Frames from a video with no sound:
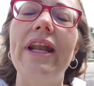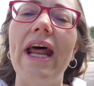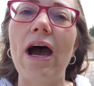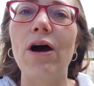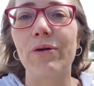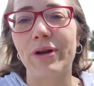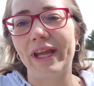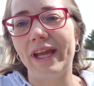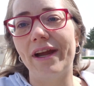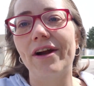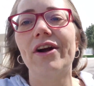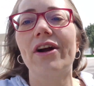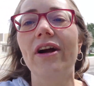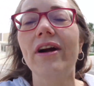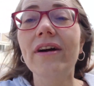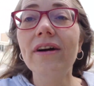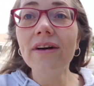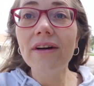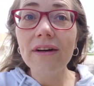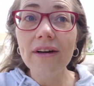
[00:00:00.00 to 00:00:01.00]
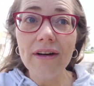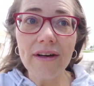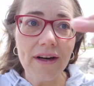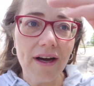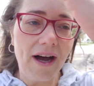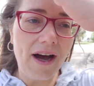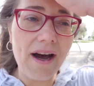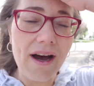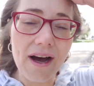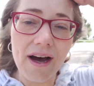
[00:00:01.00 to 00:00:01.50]
out here. Oh,
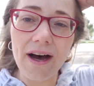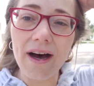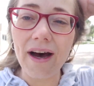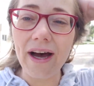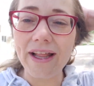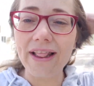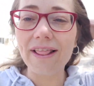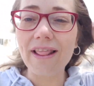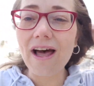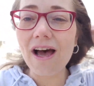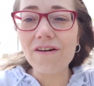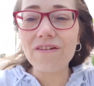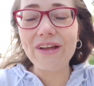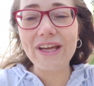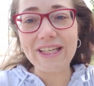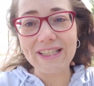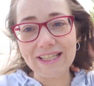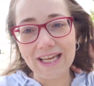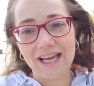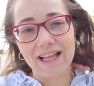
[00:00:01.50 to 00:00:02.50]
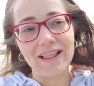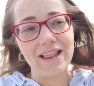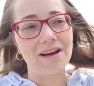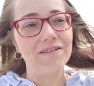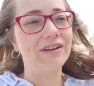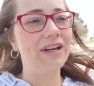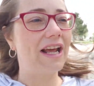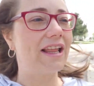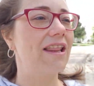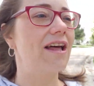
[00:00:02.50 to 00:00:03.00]
I love it. I love
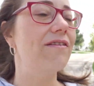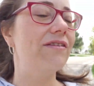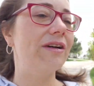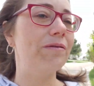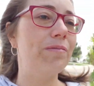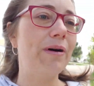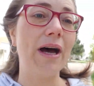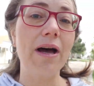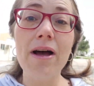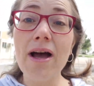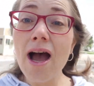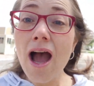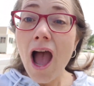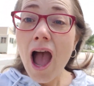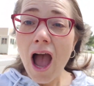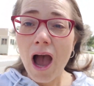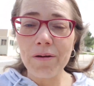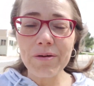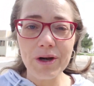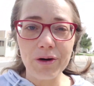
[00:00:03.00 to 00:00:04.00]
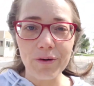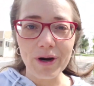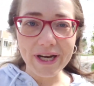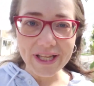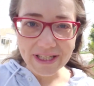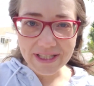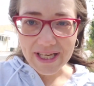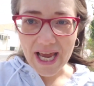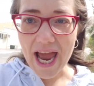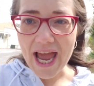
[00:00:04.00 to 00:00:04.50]
it. I love it. But I'm going to run
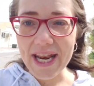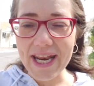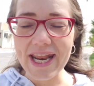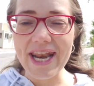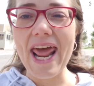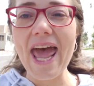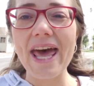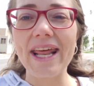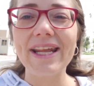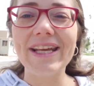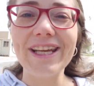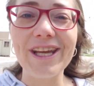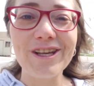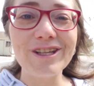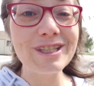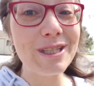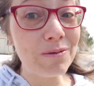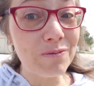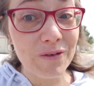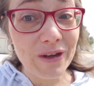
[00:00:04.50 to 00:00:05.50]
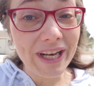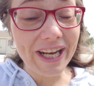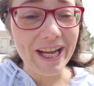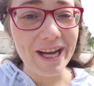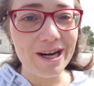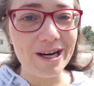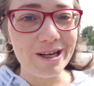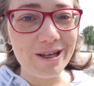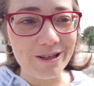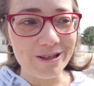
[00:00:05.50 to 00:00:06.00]
inside and edit you some
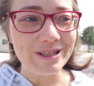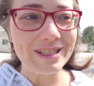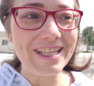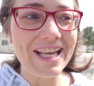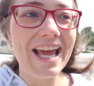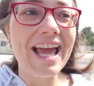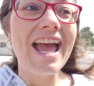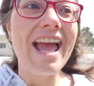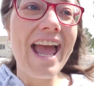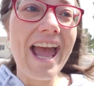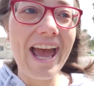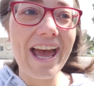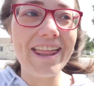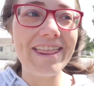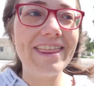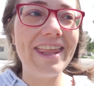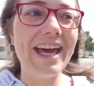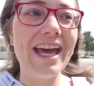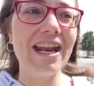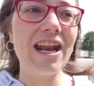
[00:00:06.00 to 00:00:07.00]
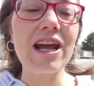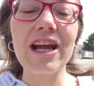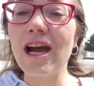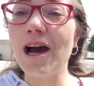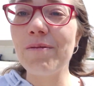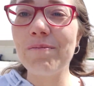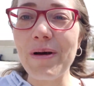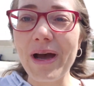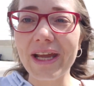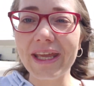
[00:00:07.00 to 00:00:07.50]
videos and then
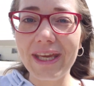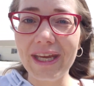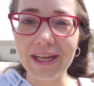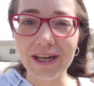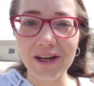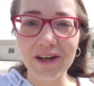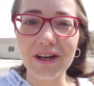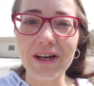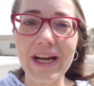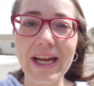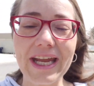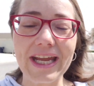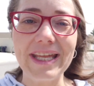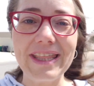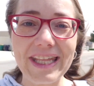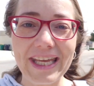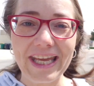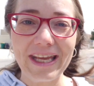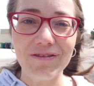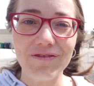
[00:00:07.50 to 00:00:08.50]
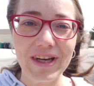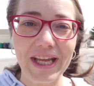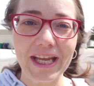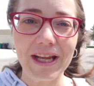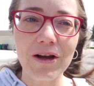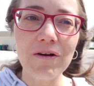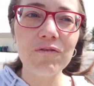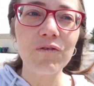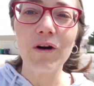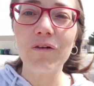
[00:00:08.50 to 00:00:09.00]
come back here in the
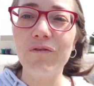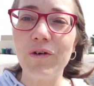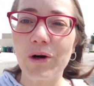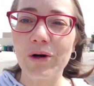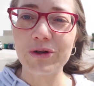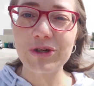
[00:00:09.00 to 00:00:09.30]
evening for a photo